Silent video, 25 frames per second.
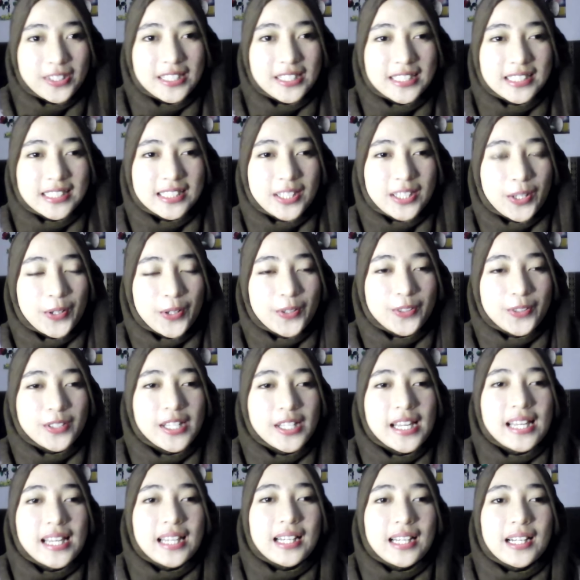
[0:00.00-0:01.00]
So
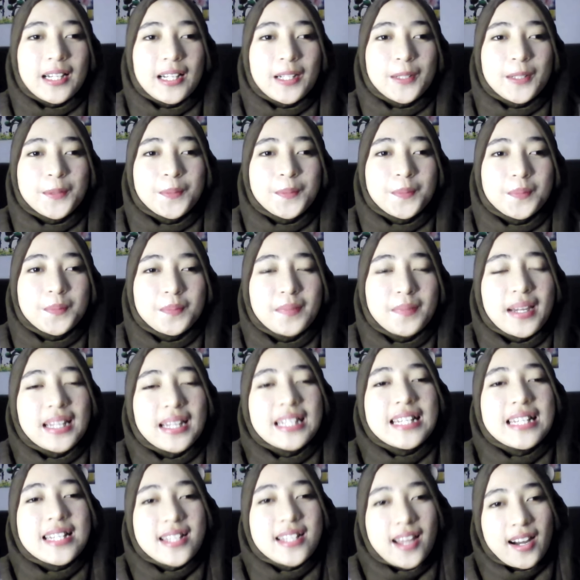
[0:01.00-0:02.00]
my
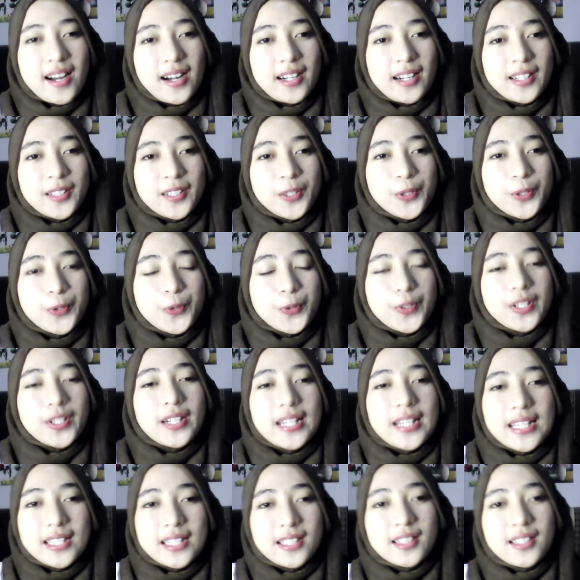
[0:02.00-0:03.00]
desire to
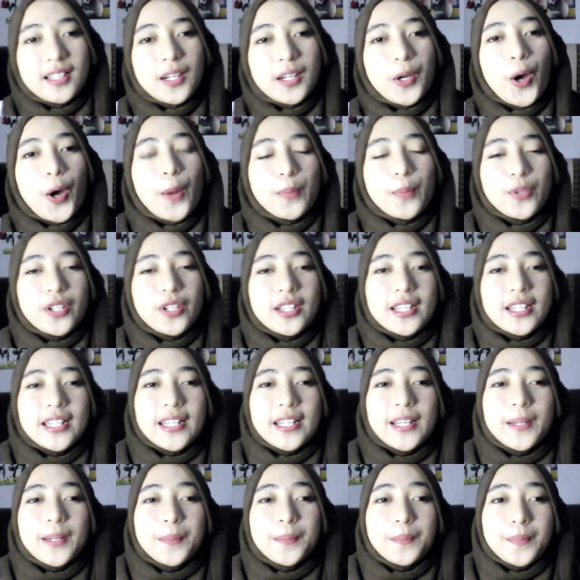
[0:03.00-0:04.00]
create a
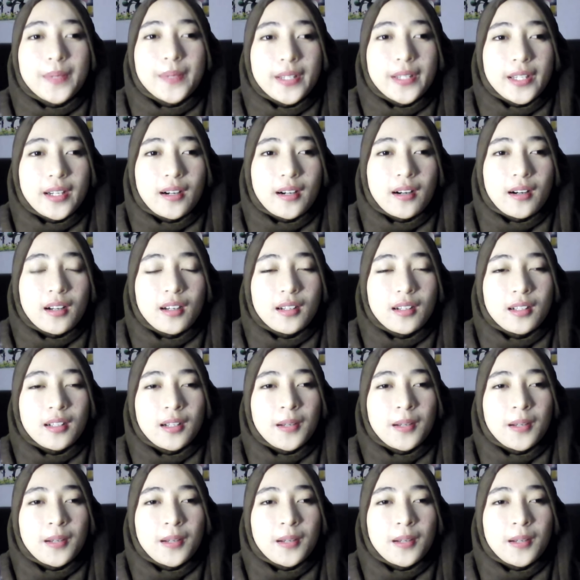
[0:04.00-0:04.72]
community appear